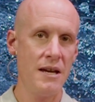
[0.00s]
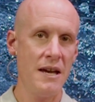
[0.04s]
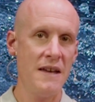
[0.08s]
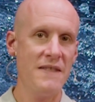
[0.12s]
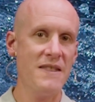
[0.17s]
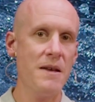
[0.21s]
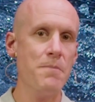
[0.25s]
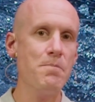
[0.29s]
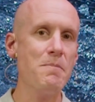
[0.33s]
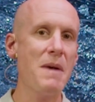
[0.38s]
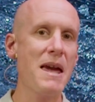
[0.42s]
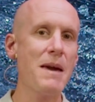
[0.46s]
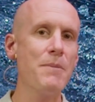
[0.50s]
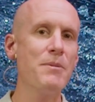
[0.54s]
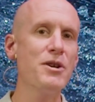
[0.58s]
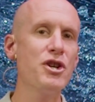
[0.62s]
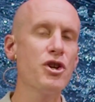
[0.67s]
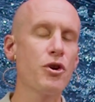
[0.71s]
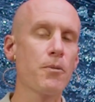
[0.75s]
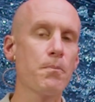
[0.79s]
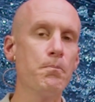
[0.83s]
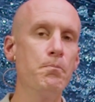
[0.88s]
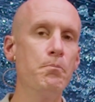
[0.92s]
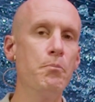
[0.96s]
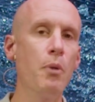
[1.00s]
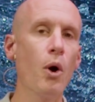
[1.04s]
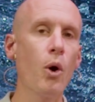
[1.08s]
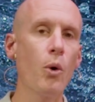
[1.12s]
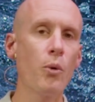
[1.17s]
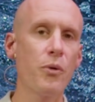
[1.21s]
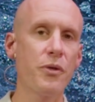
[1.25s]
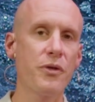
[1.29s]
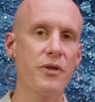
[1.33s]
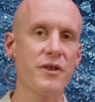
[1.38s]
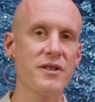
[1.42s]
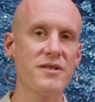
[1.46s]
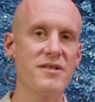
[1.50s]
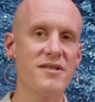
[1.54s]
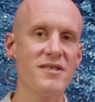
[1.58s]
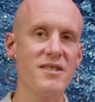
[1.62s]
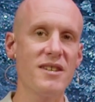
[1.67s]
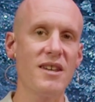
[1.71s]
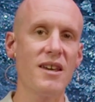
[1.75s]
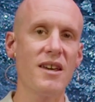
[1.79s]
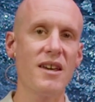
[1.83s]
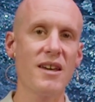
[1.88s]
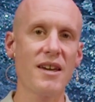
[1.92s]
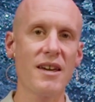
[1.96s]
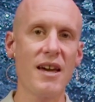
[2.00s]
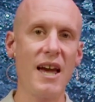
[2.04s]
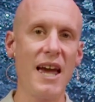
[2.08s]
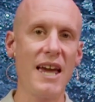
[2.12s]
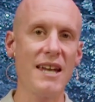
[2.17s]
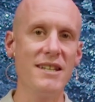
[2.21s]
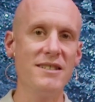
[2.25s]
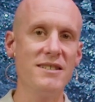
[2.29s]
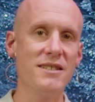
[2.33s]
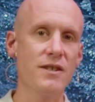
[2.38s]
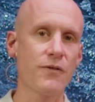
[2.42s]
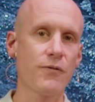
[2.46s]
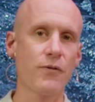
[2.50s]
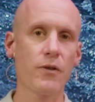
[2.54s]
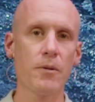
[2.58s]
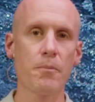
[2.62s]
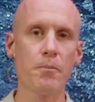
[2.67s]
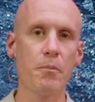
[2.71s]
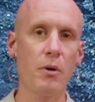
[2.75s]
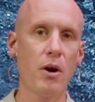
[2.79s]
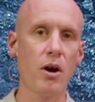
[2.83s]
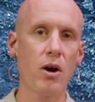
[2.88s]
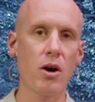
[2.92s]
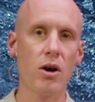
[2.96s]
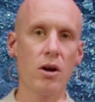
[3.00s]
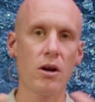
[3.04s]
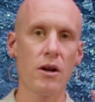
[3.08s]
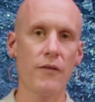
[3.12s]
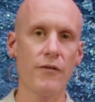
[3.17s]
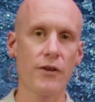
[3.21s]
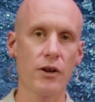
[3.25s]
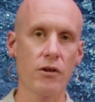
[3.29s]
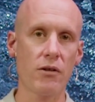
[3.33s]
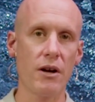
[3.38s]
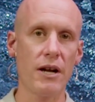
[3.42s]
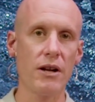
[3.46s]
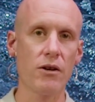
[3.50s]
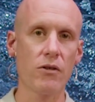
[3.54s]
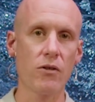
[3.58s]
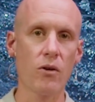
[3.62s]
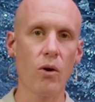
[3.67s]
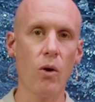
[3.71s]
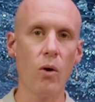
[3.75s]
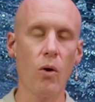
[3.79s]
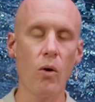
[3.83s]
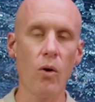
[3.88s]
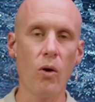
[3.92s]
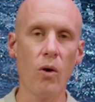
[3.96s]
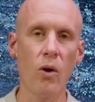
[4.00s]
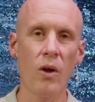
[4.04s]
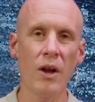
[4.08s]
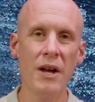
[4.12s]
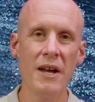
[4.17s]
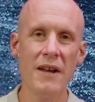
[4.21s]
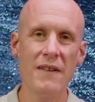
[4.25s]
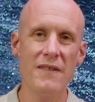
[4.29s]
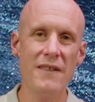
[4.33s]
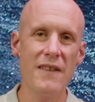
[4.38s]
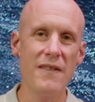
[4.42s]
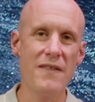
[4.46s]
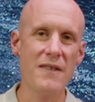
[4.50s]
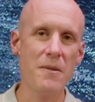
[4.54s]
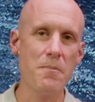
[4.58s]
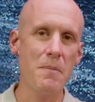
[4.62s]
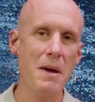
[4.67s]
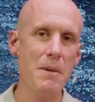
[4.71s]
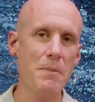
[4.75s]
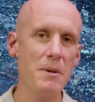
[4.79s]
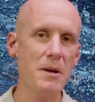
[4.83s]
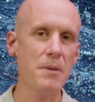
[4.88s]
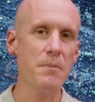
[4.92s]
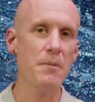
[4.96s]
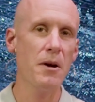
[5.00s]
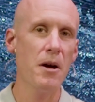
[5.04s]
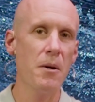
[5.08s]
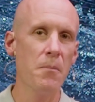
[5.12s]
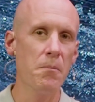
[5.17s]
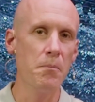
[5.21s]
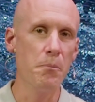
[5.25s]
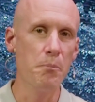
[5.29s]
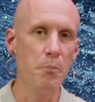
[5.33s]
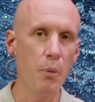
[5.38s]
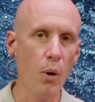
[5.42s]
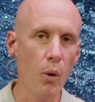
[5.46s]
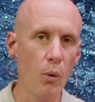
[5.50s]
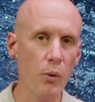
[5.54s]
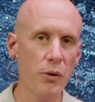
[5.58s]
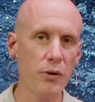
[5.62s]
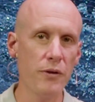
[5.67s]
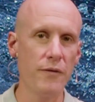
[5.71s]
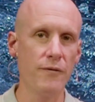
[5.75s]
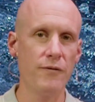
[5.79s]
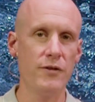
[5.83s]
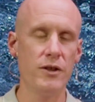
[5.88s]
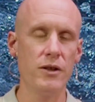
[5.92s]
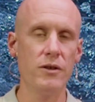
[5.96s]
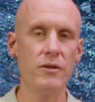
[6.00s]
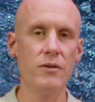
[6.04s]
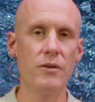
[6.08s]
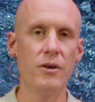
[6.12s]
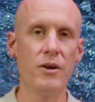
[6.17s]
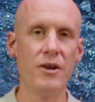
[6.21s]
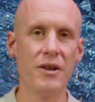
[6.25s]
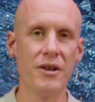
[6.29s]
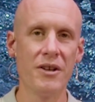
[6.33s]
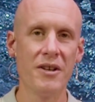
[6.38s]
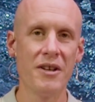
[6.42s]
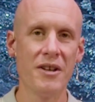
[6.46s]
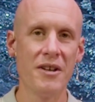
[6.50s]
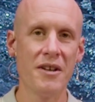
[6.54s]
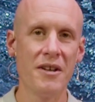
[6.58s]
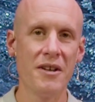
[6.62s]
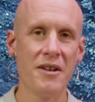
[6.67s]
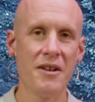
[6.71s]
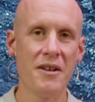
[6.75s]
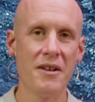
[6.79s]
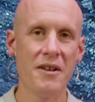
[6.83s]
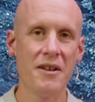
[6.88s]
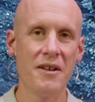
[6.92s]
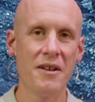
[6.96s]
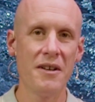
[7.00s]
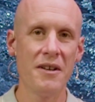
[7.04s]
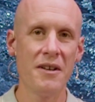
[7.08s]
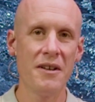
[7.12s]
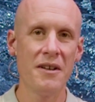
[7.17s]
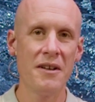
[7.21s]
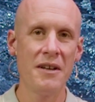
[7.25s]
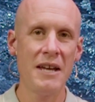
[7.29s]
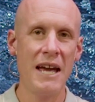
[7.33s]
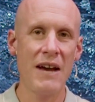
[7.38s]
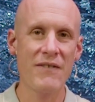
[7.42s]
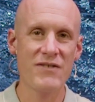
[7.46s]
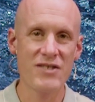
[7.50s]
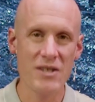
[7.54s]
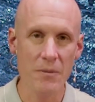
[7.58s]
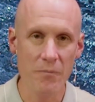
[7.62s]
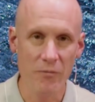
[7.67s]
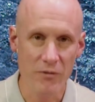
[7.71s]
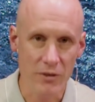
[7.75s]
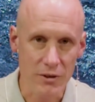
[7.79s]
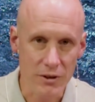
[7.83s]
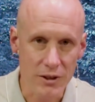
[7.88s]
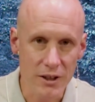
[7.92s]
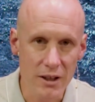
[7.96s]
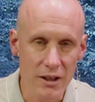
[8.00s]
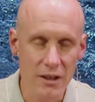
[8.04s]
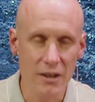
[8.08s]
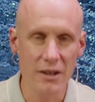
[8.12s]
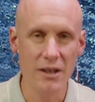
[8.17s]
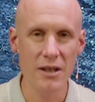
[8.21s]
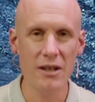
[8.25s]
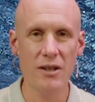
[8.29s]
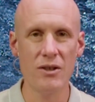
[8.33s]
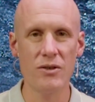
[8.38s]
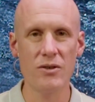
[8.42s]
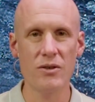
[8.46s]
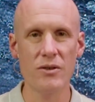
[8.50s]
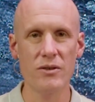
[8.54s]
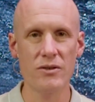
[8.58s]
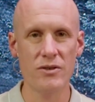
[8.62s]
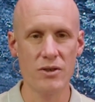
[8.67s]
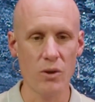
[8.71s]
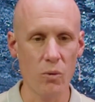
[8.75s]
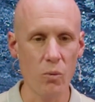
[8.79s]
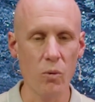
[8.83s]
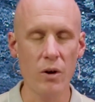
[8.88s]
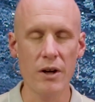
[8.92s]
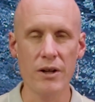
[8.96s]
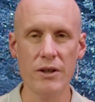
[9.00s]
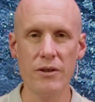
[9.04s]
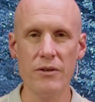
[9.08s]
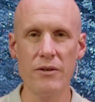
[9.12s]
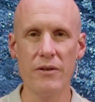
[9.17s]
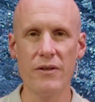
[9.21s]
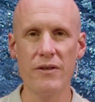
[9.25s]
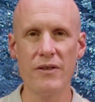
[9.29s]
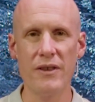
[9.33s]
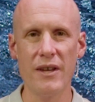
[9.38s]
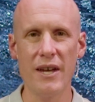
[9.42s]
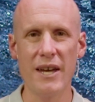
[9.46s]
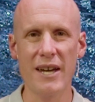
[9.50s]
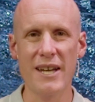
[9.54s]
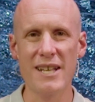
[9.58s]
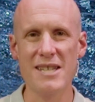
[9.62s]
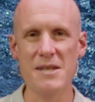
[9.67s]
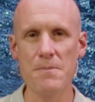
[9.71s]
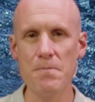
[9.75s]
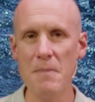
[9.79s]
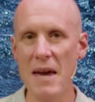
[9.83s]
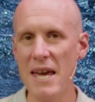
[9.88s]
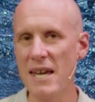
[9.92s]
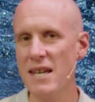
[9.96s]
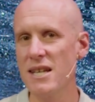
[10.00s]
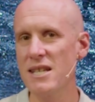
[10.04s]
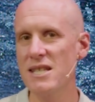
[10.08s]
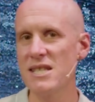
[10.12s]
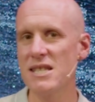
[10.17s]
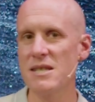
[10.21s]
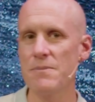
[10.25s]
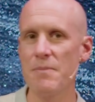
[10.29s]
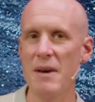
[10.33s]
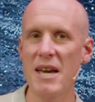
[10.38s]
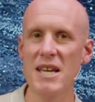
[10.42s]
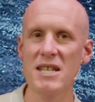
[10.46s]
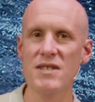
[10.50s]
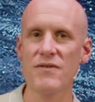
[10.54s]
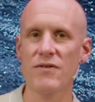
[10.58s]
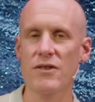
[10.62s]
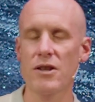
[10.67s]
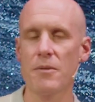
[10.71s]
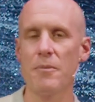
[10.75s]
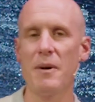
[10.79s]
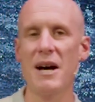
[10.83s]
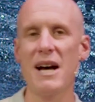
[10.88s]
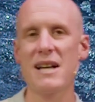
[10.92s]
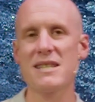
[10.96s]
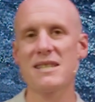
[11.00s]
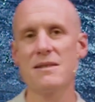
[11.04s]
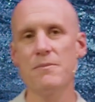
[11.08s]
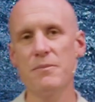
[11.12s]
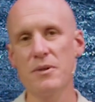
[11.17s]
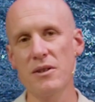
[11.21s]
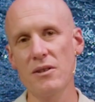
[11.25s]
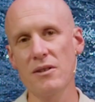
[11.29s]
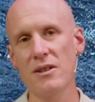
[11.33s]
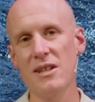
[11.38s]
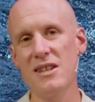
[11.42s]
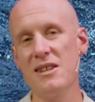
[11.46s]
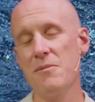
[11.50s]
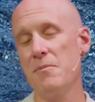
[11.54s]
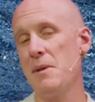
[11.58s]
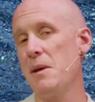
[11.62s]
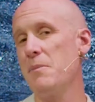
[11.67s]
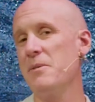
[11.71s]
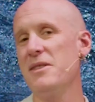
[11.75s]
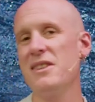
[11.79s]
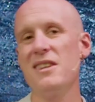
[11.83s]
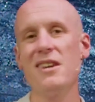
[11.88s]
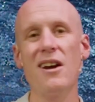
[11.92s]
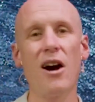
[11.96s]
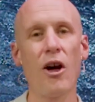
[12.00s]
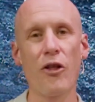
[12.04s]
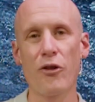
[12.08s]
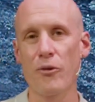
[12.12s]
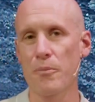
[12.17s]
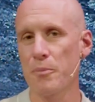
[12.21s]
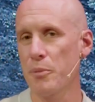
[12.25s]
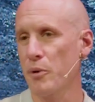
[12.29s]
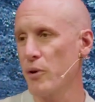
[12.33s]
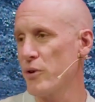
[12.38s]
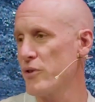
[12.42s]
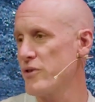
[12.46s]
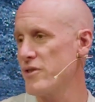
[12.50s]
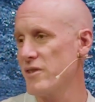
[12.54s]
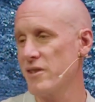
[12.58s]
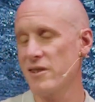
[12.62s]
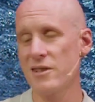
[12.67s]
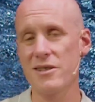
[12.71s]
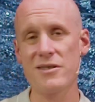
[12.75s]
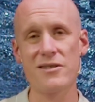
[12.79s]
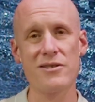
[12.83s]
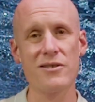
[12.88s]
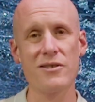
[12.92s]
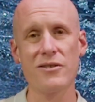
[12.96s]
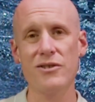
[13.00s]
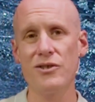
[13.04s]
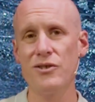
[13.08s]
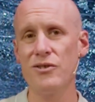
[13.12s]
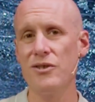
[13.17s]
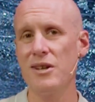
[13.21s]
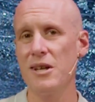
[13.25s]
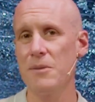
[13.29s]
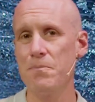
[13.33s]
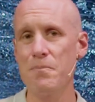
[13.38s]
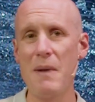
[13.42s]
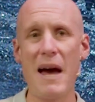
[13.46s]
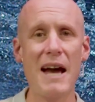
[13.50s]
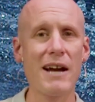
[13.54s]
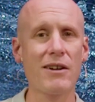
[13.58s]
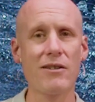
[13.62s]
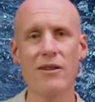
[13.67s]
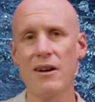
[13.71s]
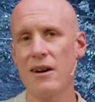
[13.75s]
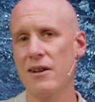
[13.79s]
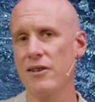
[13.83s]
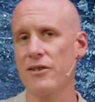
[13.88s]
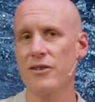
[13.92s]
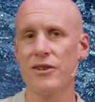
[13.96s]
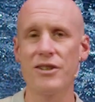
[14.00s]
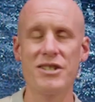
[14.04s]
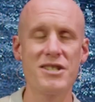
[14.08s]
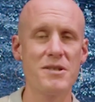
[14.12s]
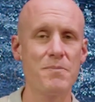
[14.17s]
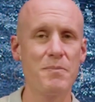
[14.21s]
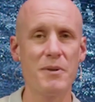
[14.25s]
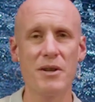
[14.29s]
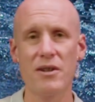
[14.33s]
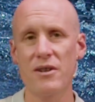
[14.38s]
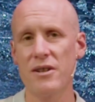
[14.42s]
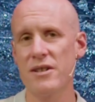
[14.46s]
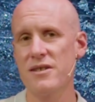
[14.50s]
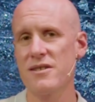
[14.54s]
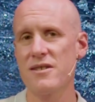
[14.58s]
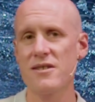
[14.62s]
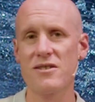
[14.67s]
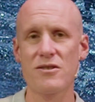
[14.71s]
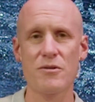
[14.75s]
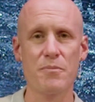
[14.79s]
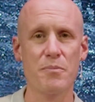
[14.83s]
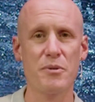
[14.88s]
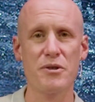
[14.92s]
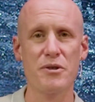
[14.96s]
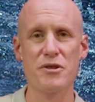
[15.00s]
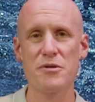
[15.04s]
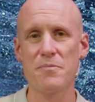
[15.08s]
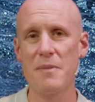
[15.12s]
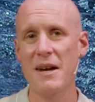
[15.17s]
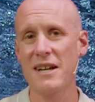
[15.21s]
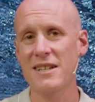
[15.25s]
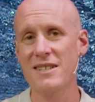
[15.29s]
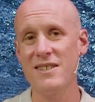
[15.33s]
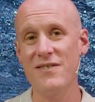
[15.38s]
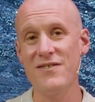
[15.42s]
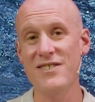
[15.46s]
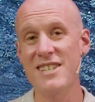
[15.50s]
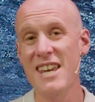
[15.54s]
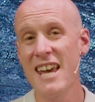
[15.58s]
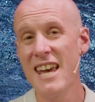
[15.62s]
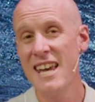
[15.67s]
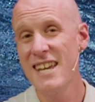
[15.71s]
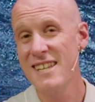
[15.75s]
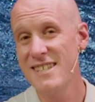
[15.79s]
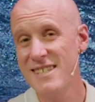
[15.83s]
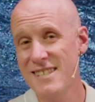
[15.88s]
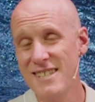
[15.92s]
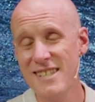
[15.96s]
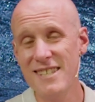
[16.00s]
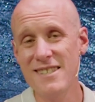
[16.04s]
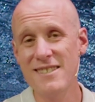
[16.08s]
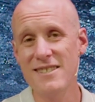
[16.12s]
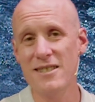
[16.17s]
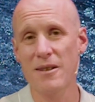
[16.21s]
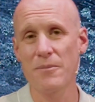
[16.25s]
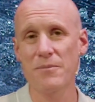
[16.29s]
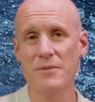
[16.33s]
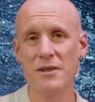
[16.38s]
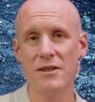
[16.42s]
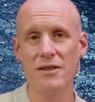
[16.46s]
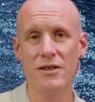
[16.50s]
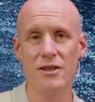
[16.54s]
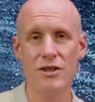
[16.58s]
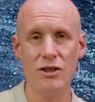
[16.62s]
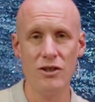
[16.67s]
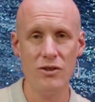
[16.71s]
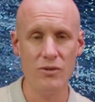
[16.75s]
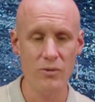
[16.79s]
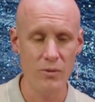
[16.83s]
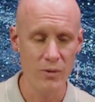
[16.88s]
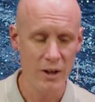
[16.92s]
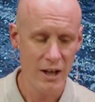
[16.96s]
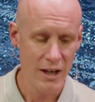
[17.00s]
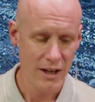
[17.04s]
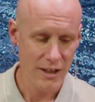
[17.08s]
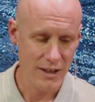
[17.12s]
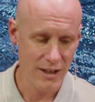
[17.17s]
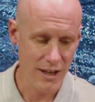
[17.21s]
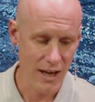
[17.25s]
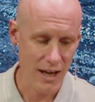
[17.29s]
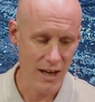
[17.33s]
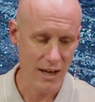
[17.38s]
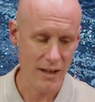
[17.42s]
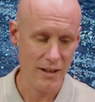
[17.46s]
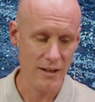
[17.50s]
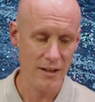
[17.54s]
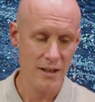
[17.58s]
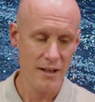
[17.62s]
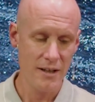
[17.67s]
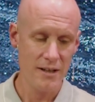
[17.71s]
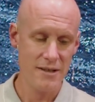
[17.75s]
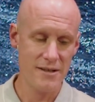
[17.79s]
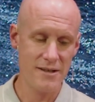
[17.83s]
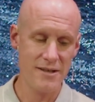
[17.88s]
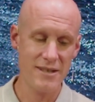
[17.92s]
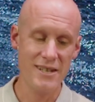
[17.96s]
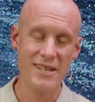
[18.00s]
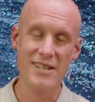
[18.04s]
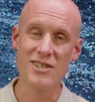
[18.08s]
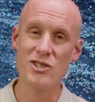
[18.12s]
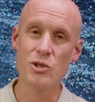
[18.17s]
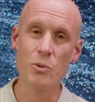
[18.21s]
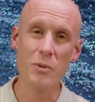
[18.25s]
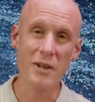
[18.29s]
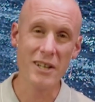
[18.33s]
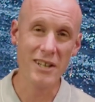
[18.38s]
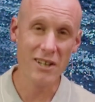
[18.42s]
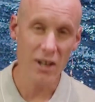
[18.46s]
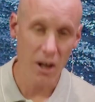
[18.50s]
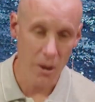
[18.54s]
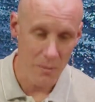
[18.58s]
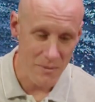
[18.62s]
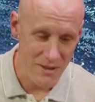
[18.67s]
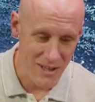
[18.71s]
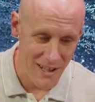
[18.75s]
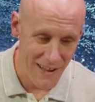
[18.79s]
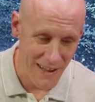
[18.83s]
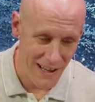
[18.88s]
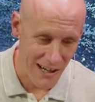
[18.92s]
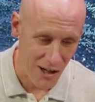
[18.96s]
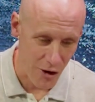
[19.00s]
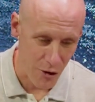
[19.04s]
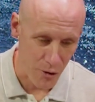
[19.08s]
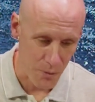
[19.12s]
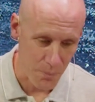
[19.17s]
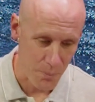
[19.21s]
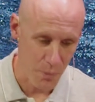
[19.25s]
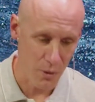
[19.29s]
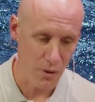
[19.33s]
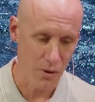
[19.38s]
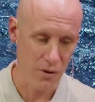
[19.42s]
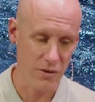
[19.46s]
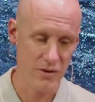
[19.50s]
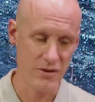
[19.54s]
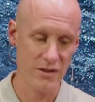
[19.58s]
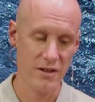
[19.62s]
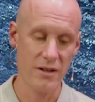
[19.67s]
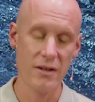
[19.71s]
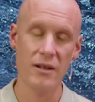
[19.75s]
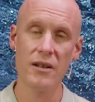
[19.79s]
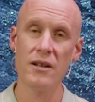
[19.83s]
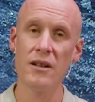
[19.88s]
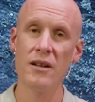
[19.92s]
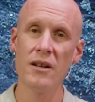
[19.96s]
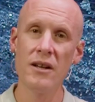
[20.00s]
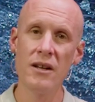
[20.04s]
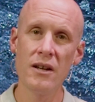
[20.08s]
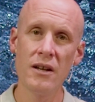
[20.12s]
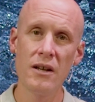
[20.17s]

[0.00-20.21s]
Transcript: that maybe you're both seeing a different part of a greater whole, that, that maybe both of you have some validity to, to what you think. It's making space for the possibility that maybe the other person, because their unique background or experiences or perspectives, sees something that you can't see. So when it comes to that other person,